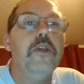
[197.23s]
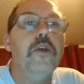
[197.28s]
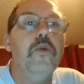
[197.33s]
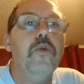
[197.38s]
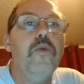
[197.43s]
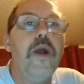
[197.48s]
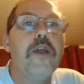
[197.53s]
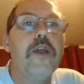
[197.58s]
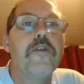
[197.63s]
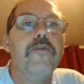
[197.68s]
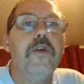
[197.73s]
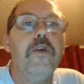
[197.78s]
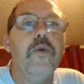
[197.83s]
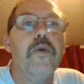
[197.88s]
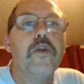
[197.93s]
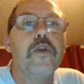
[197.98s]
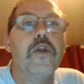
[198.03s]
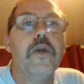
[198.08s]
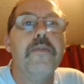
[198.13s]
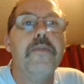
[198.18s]
US
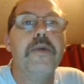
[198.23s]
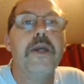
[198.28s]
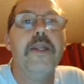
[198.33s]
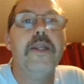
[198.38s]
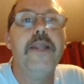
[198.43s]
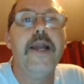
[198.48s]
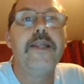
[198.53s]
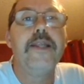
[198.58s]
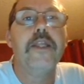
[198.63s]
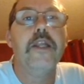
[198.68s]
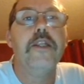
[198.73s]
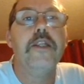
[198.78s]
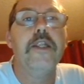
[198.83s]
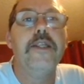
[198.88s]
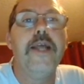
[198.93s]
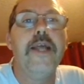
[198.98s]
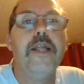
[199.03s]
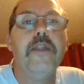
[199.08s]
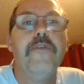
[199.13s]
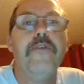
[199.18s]
viewership connected to
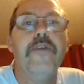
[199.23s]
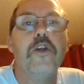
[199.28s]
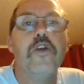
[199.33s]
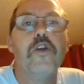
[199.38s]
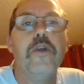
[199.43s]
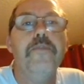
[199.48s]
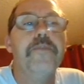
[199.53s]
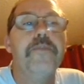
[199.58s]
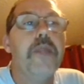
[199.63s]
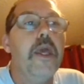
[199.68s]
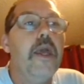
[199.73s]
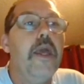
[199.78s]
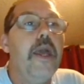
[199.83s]
television,